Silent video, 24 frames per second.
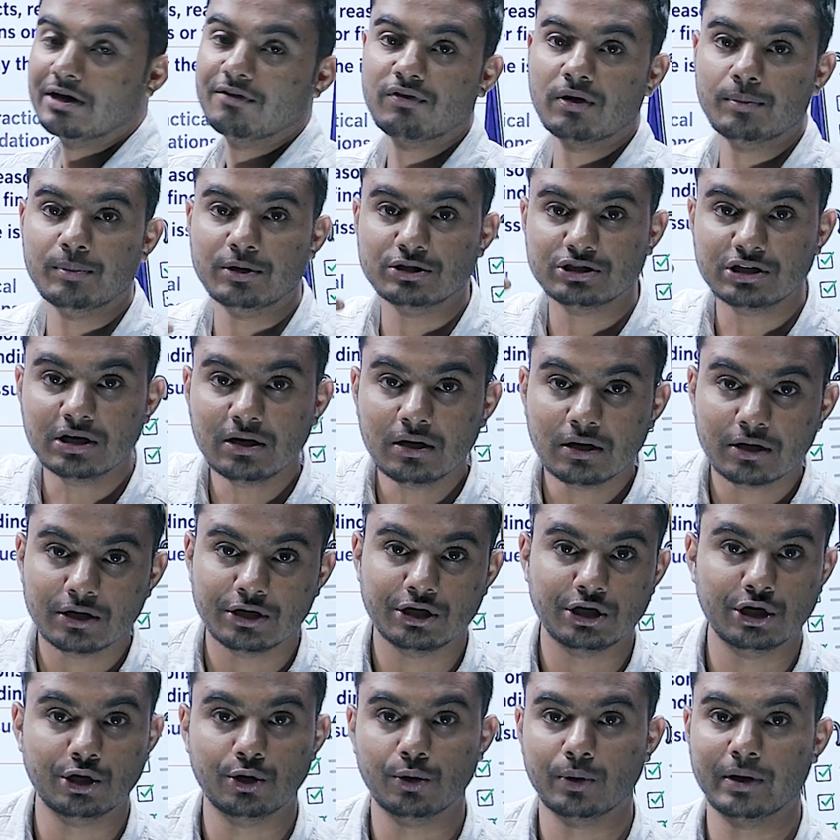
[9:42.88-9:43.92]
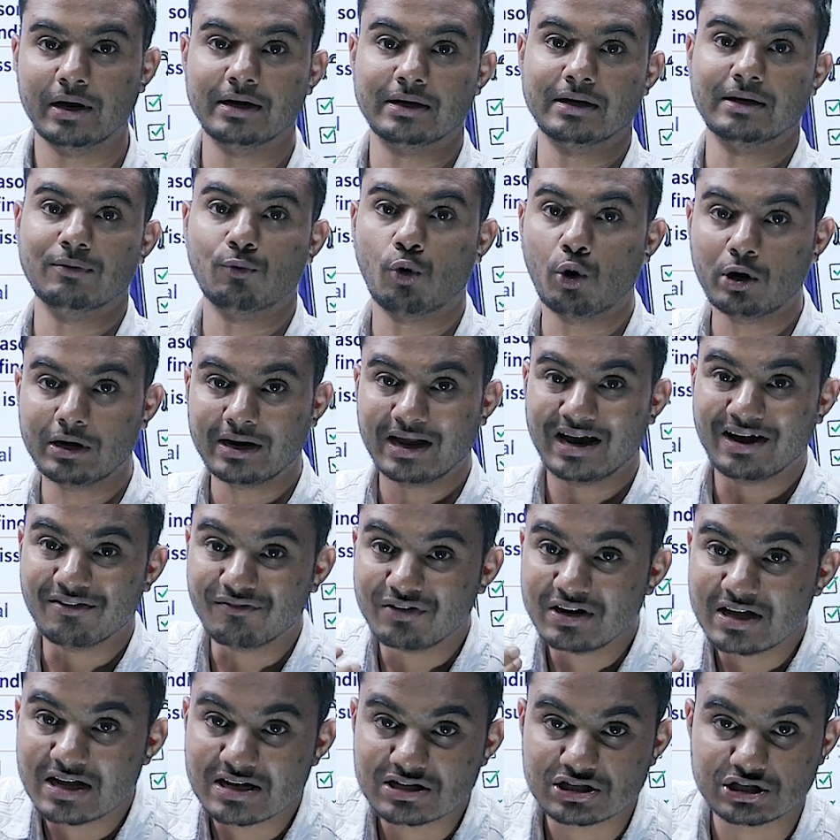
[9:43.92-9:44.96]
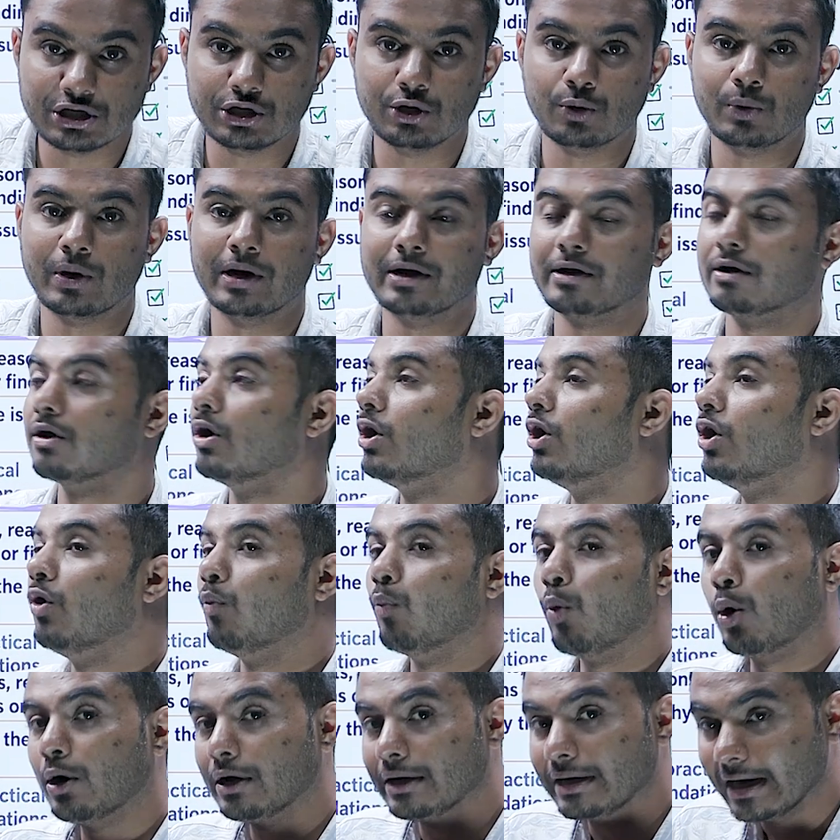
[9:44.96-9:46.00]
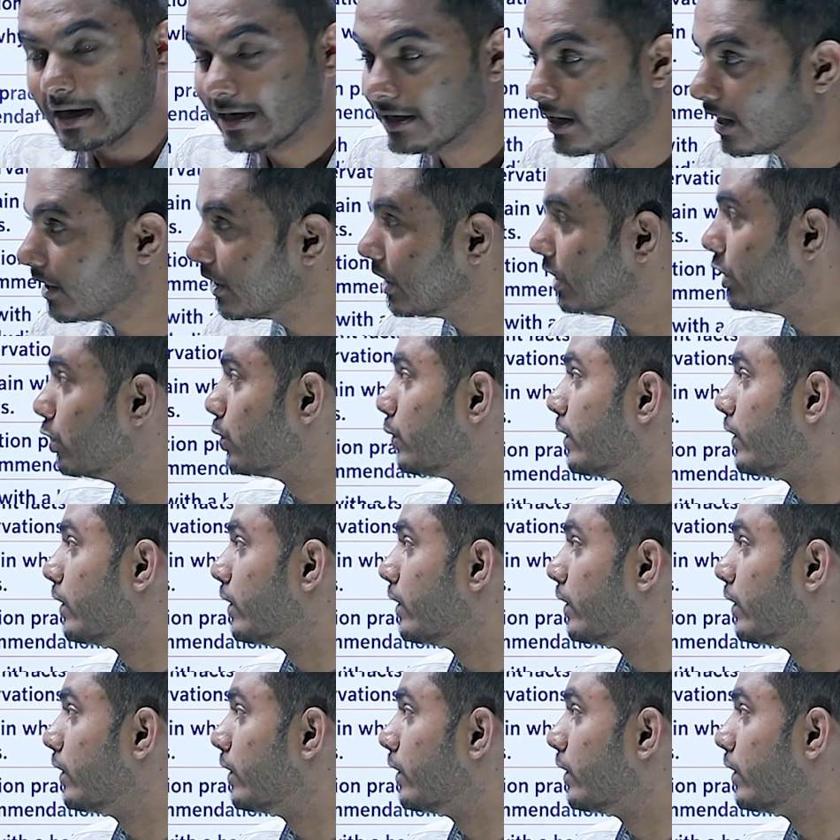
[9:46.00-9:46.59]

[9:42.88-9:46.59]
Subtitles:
information did you get? What evidence did you get? What data did